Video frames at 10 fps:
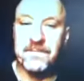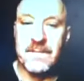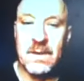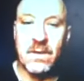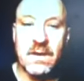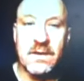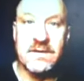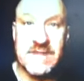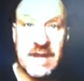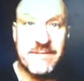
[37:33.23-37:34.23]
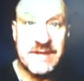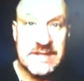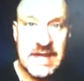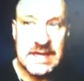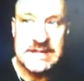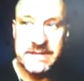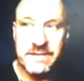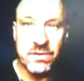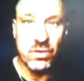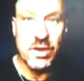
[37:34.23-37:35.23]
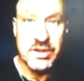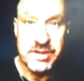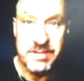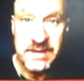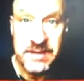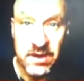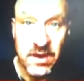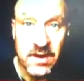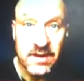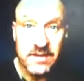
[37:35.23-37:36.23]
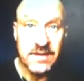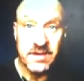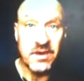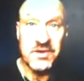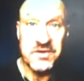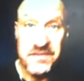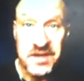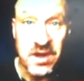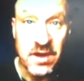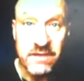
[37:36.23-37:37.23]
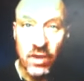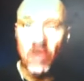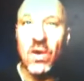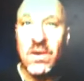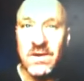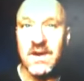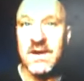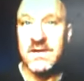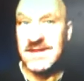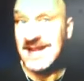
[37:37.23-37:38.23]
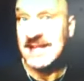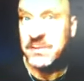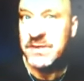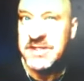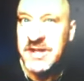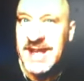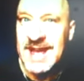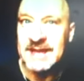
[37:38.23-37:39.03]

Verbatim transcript: or in Zapffe's case, if you worship at the god, at the altar of the god of horror, that's what you get.